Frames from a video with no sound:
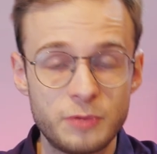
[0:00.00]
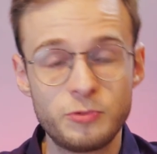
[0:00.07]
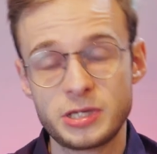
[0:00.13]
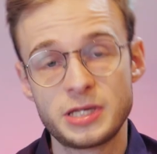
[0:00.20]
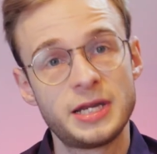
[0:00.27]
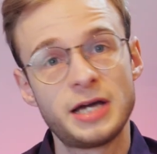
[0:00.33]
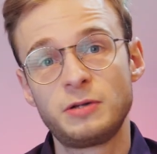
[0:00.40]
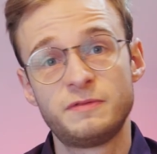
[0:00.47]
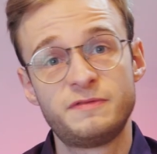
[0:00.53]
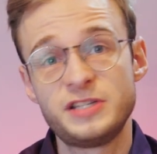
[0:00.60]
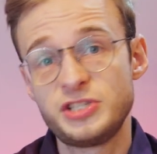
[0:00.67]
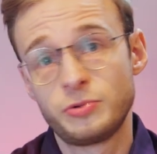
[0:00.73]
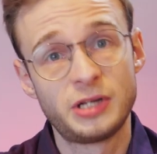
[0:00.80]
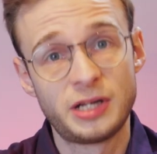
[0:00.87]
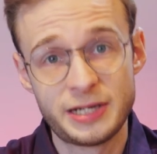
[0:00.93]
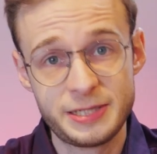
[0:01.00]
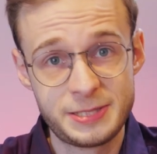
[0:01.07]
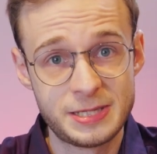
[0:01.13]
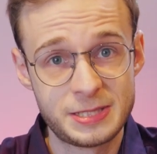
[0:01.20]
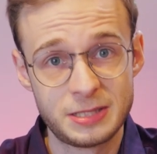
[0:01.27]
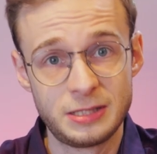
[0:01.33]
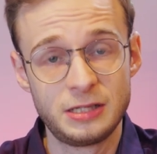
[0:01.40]
And we can help visualise
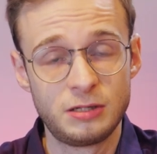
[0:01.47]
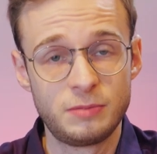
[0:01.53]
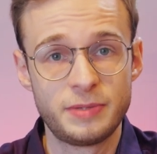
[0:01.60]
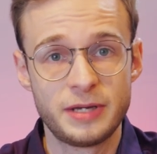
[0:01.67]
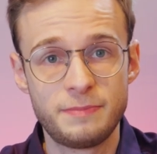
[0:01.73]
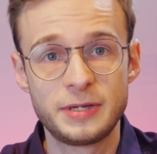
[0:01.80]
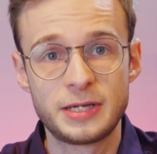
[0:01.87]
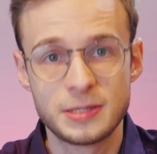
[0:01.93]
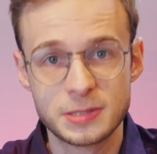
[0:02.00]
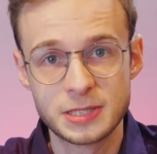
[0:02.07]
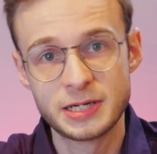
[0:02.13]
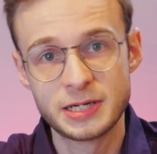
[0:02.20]
this a little bit because